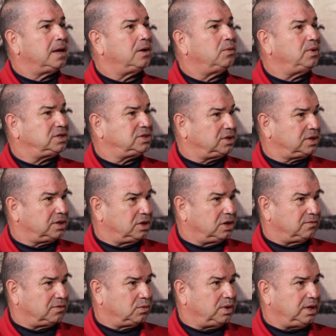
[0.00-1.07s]
we took it
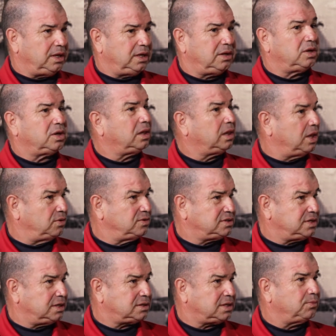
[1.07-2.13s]
over. We
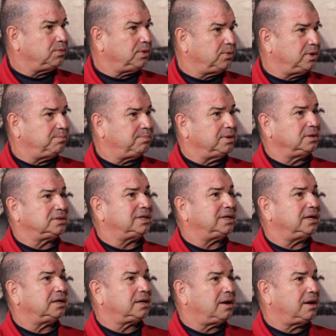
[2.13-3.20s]
closed it and we rebuilt it
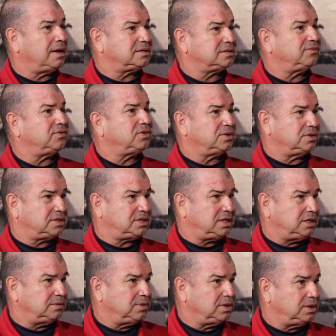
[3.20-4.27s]
at a cost of
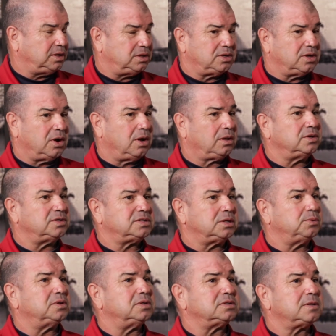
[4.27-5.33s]
$13 million.
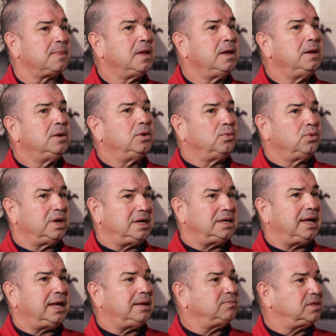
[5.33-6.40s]
It was
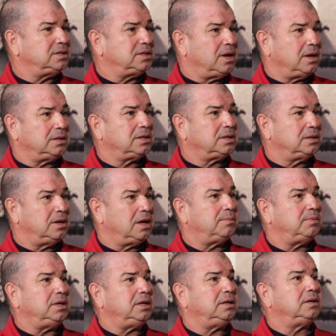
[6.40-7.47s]
renamed the Don
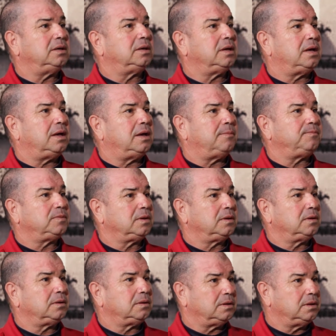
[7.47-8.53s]
Knabe
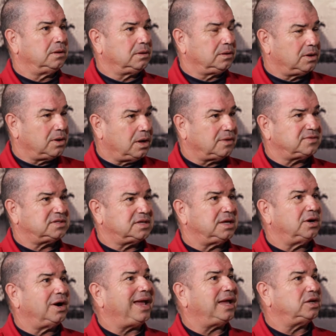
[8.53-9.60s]
Golf
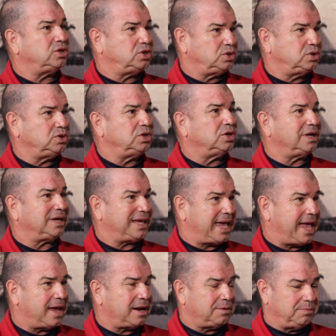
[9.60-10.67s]
Center and Junior
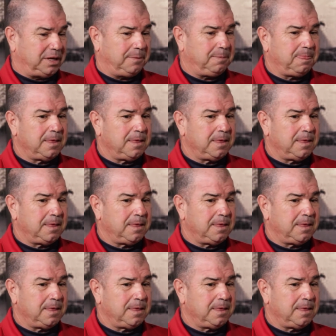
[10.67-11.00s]
Academy.